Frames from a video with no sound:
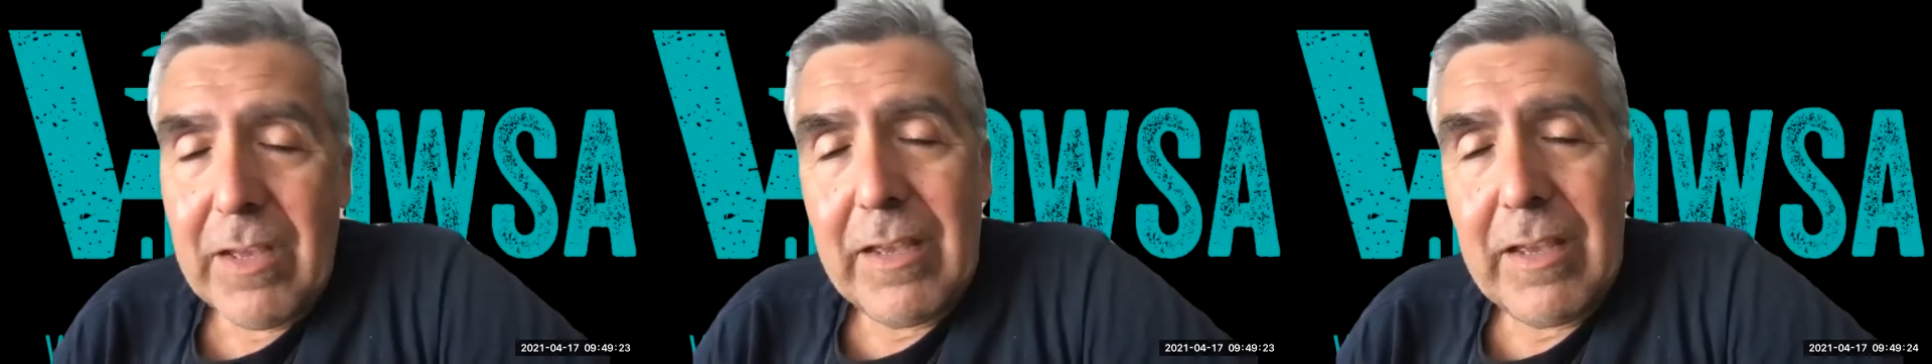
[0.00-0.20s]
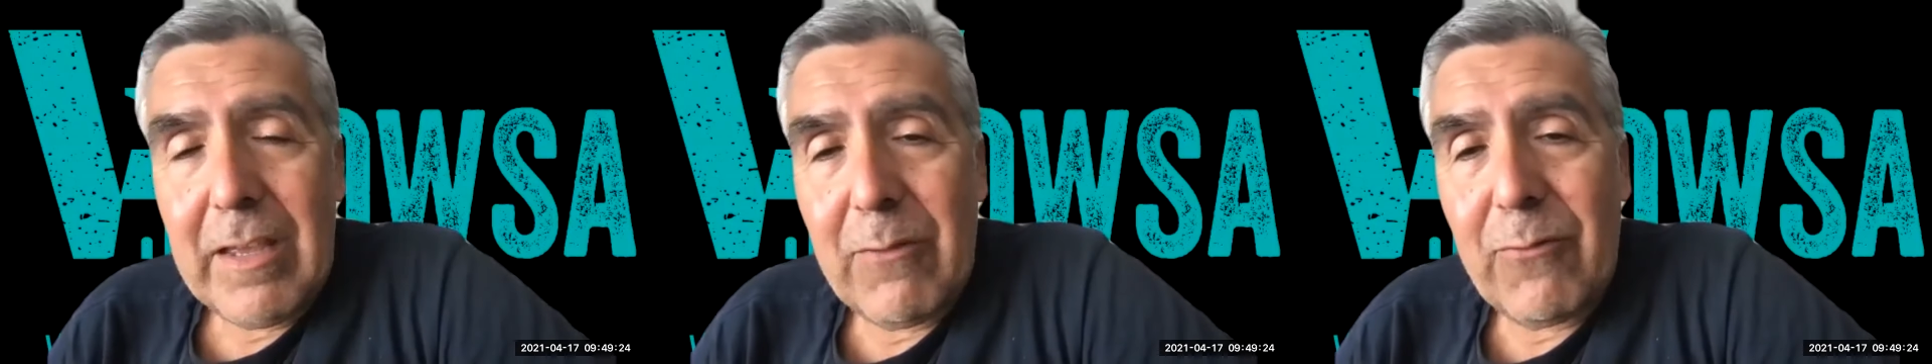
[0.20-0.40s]

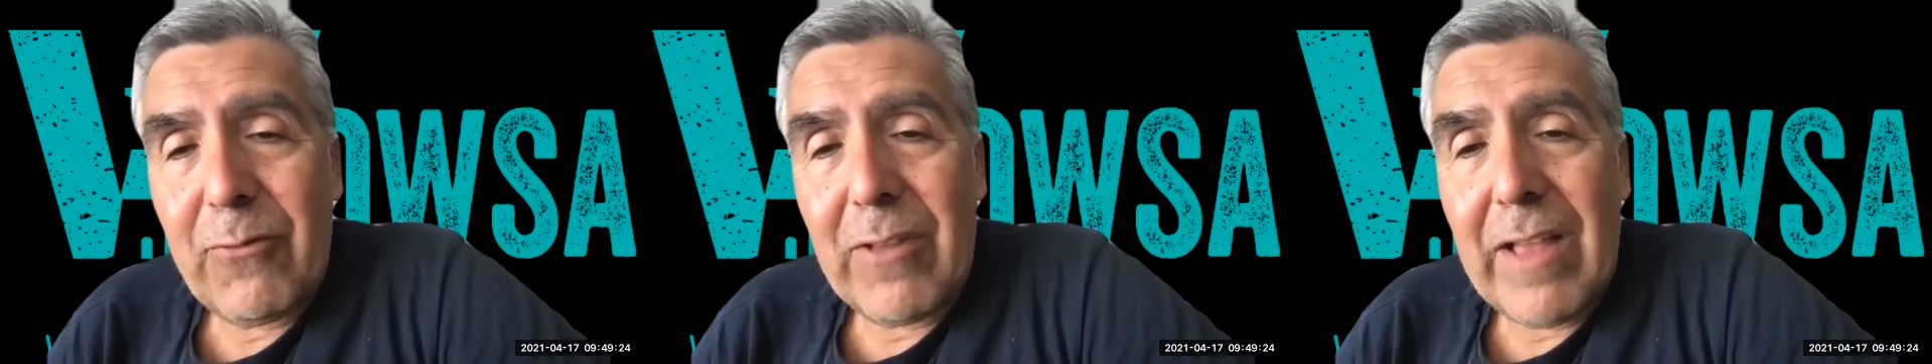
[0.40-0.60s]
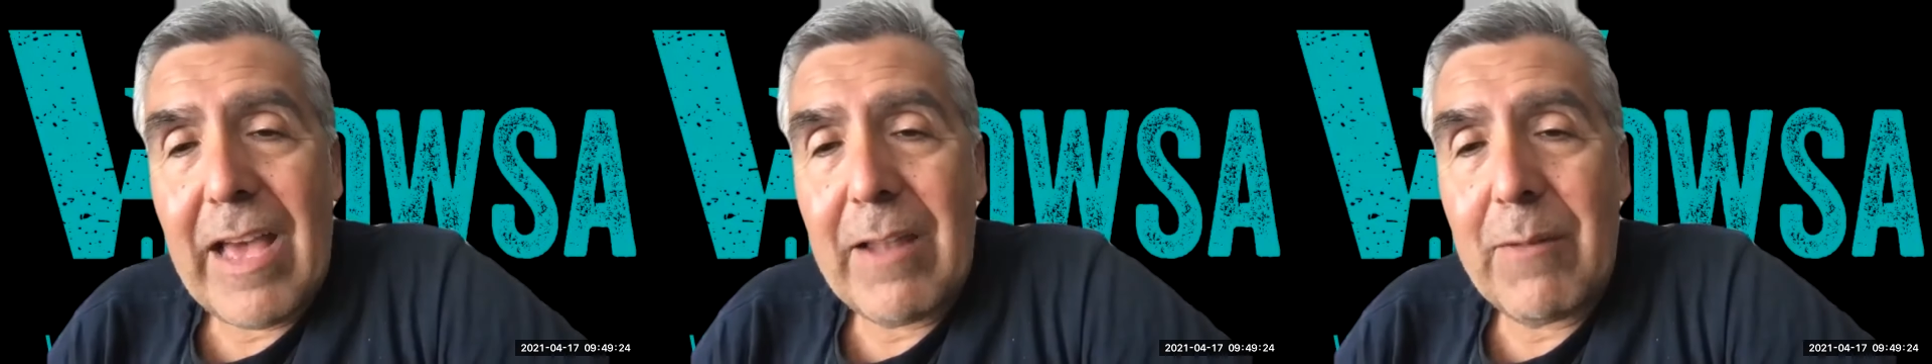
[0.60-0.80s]
in
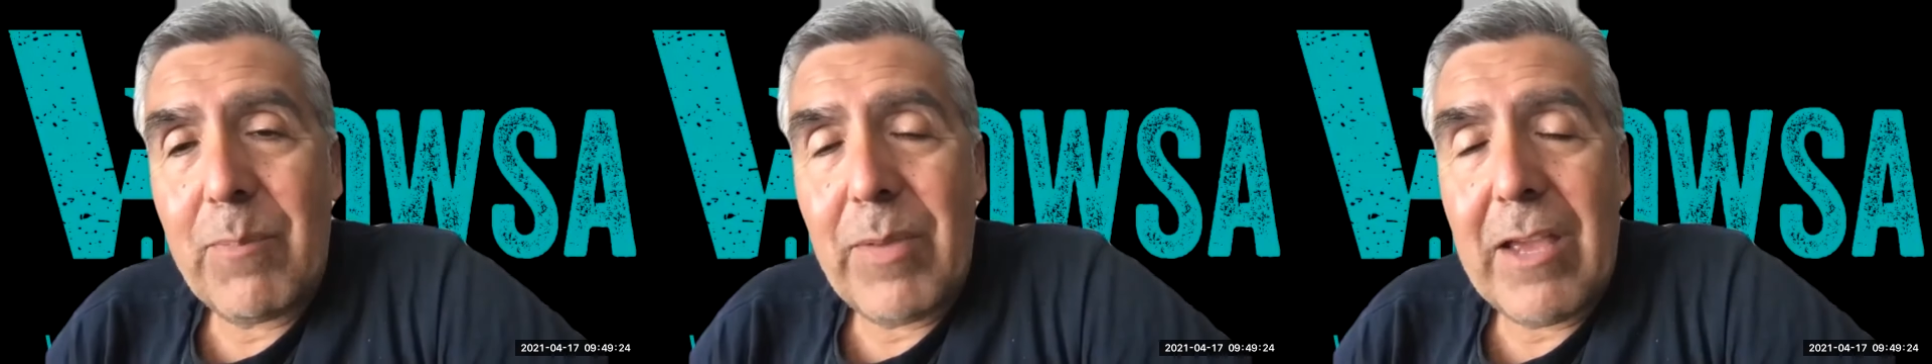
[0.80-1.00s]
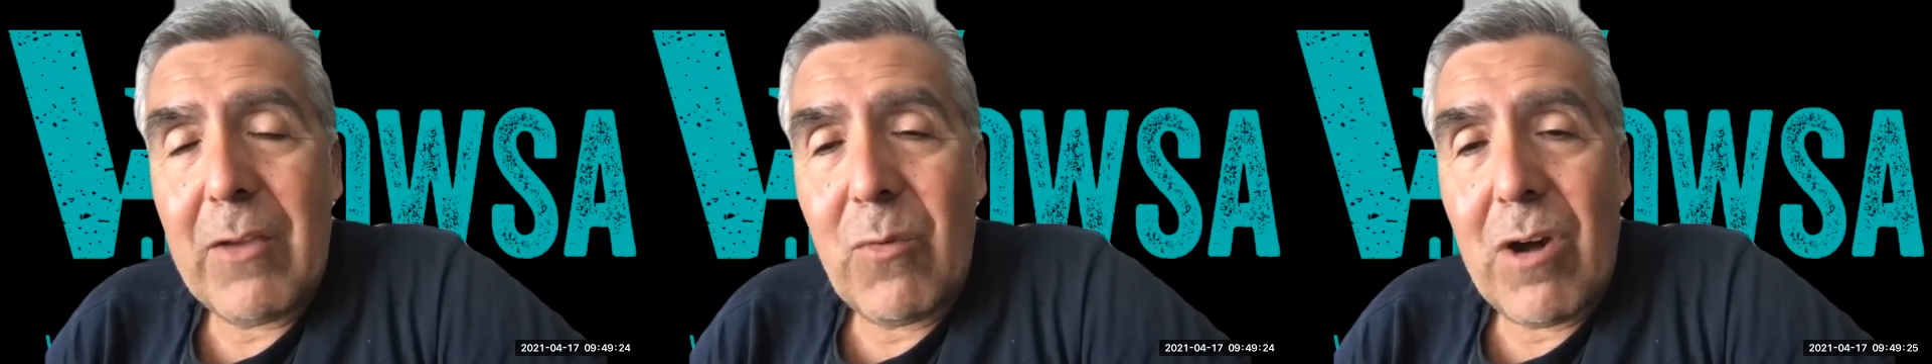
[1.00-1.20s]
flat
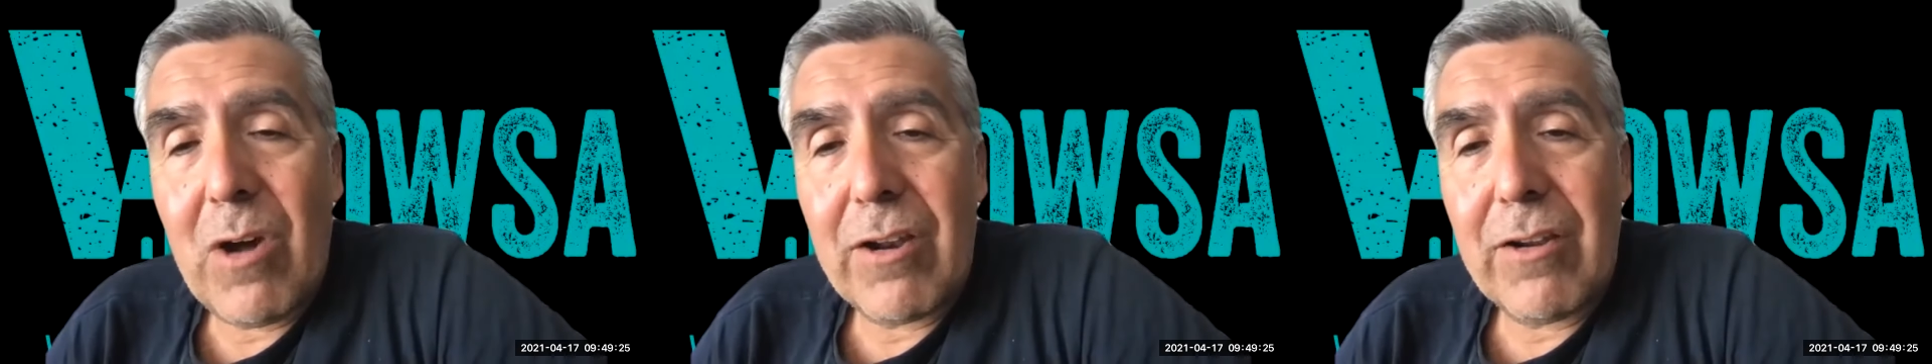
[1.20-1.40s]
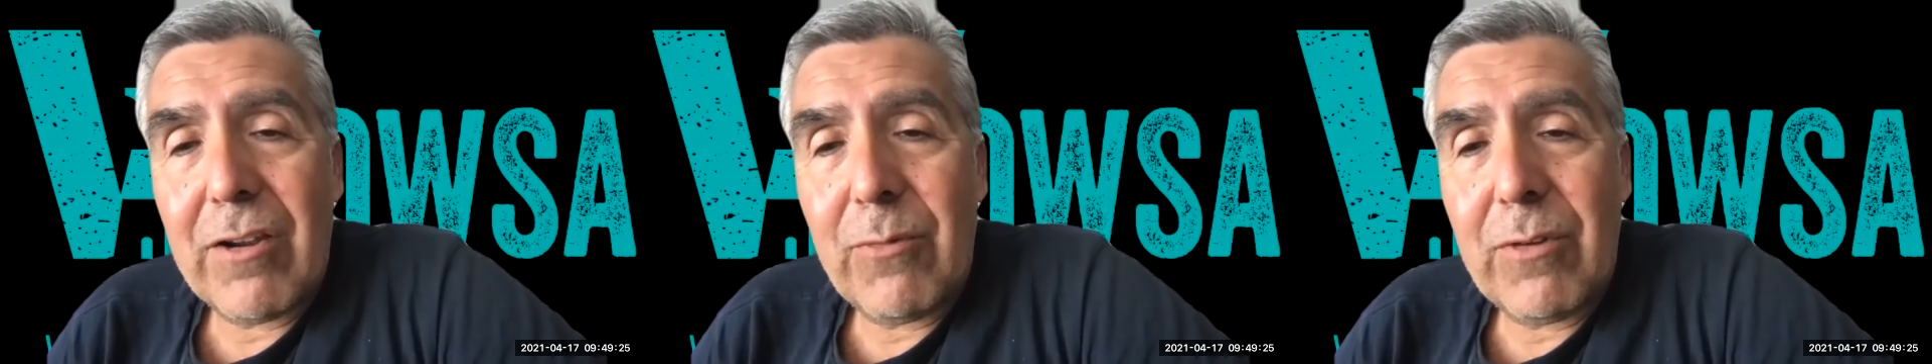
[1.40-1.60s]
bay
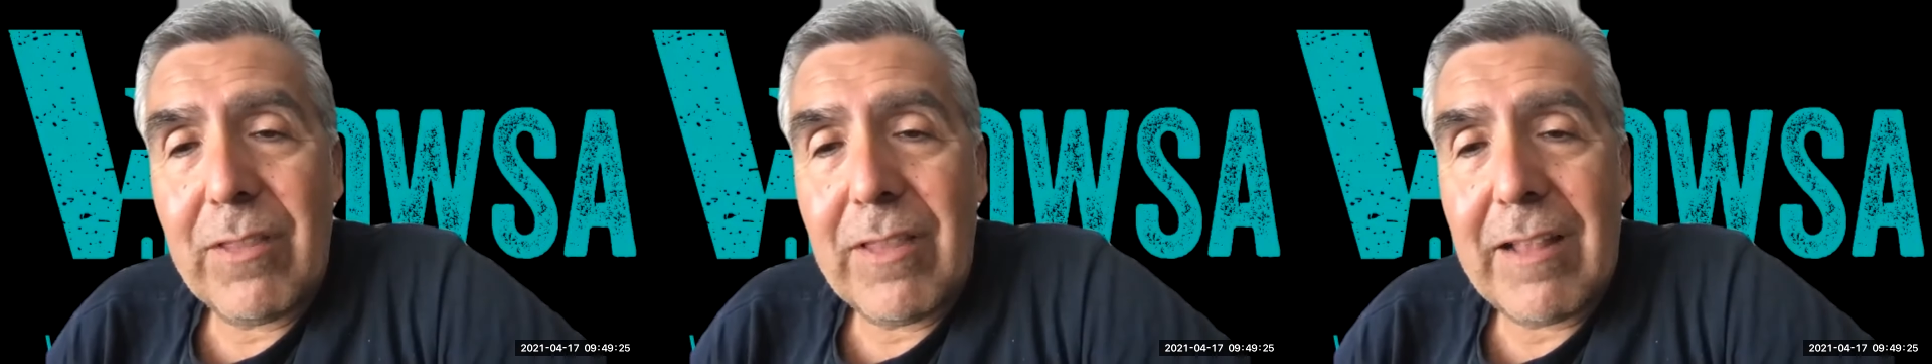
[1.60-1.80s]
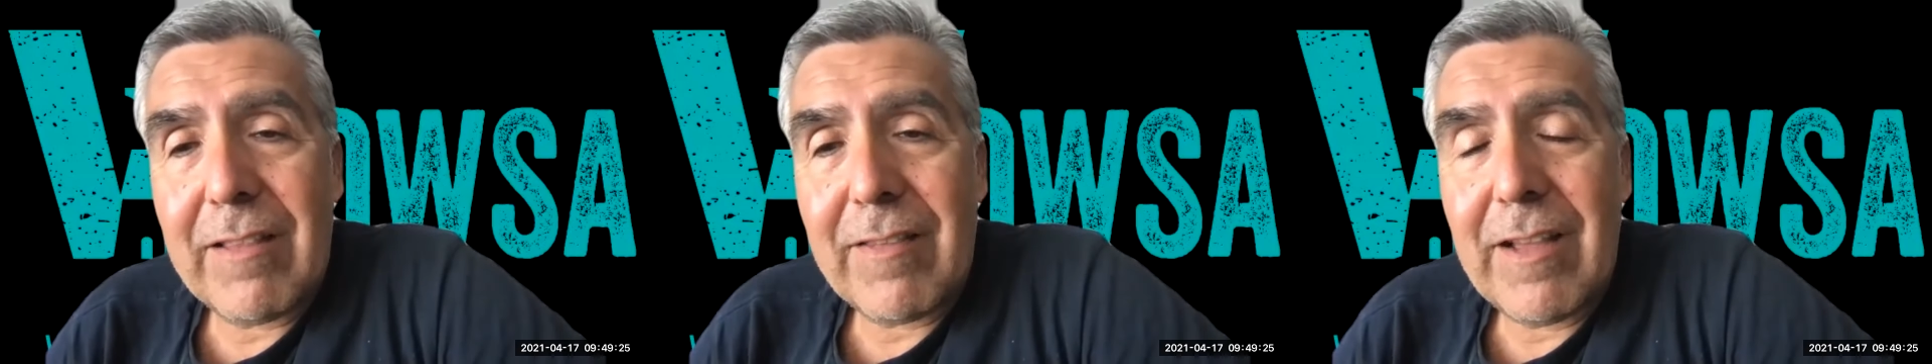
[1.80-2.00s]
water, well,
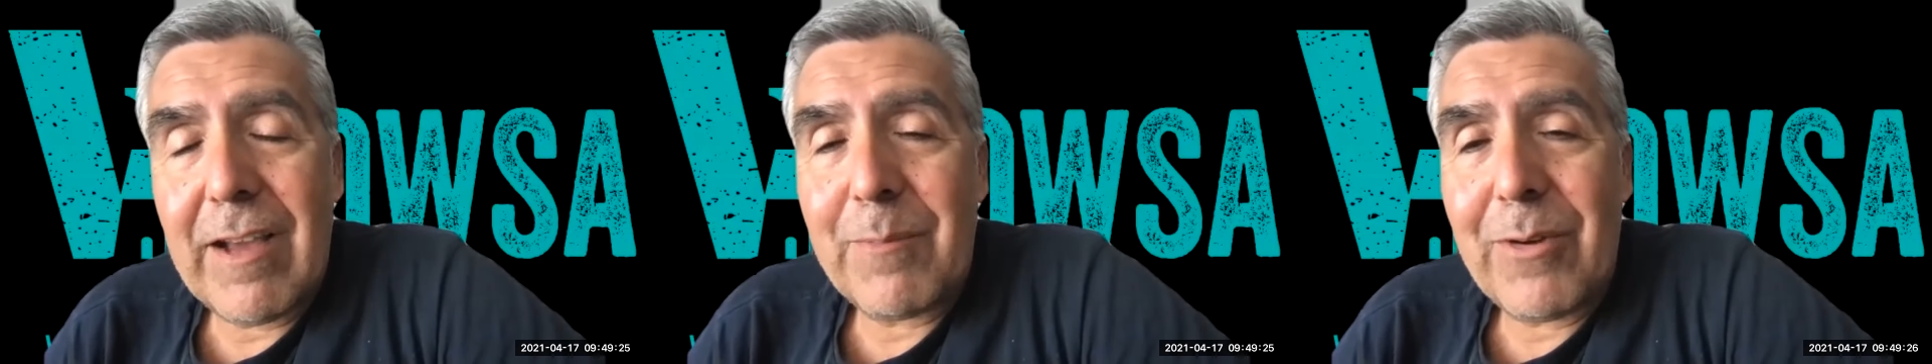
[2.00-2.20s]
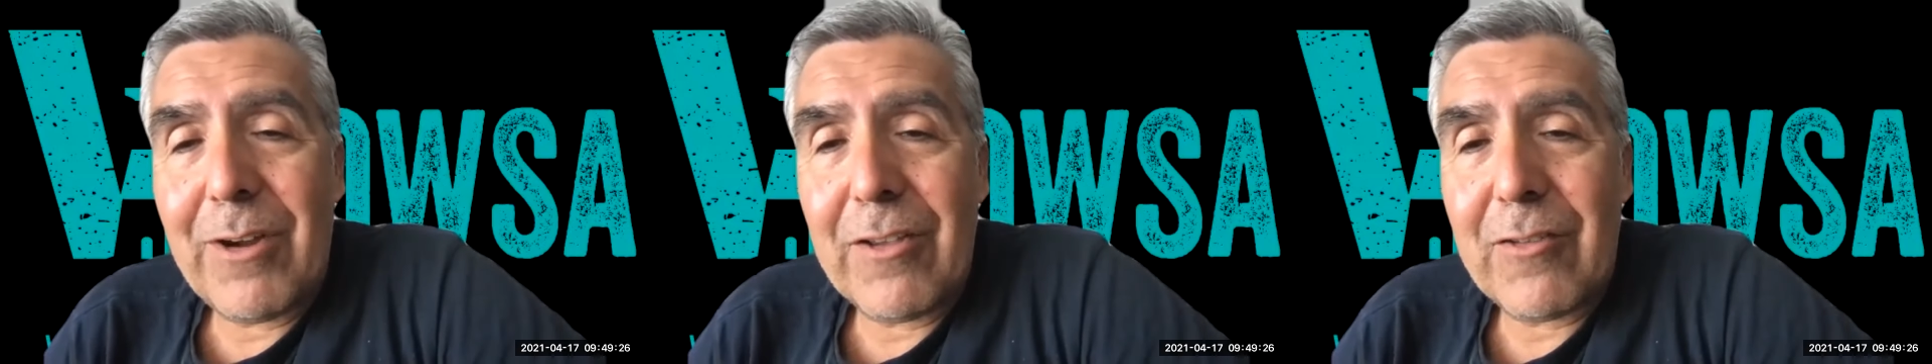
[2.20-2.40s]
that's
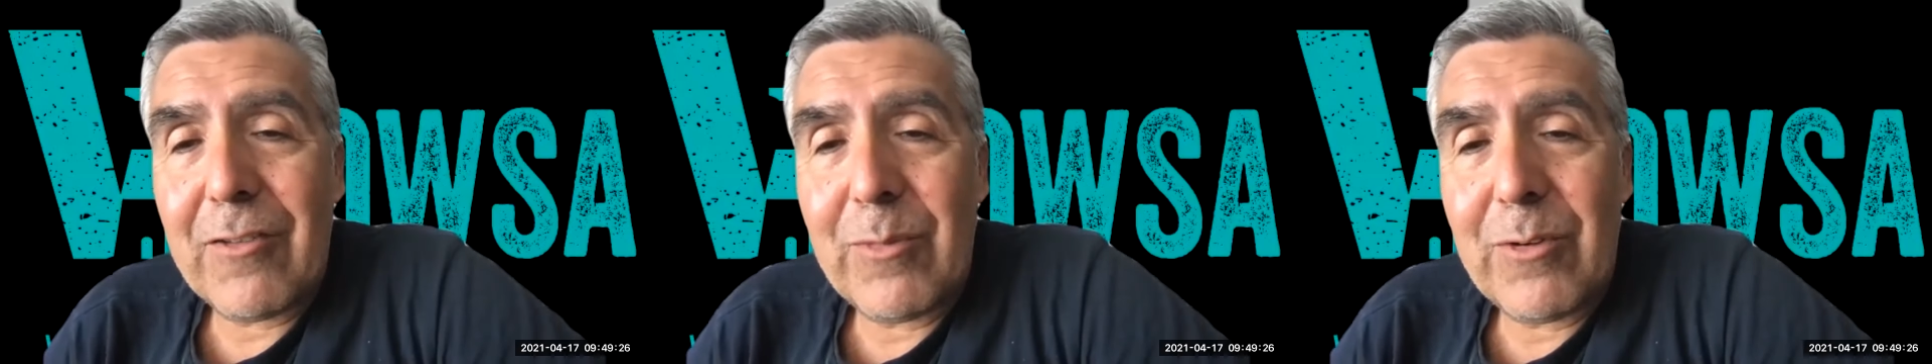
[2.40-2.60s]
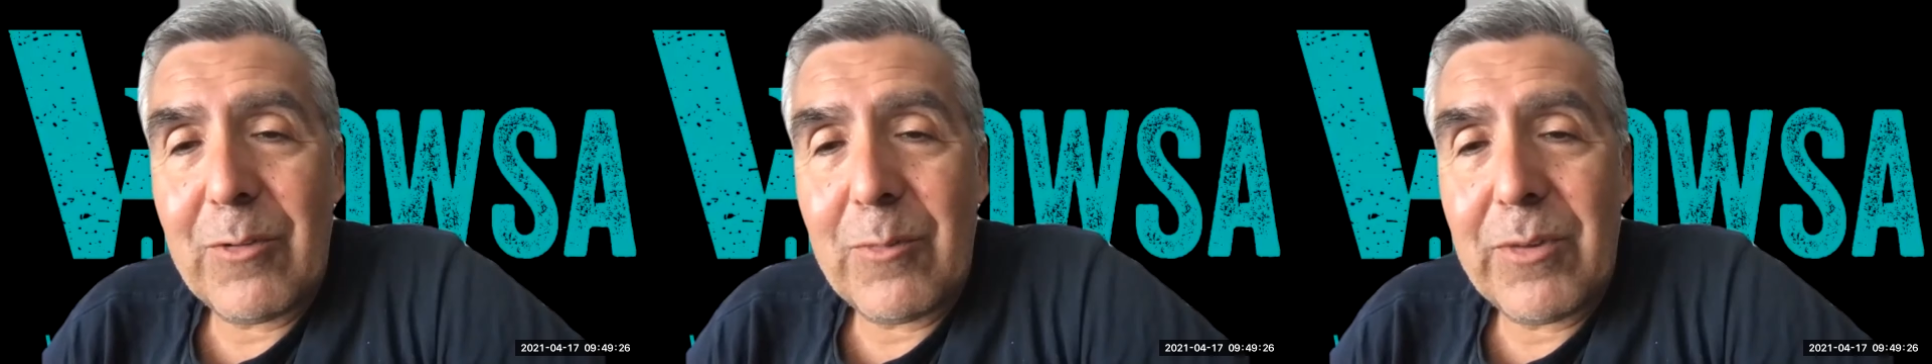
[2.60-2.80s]
not possible.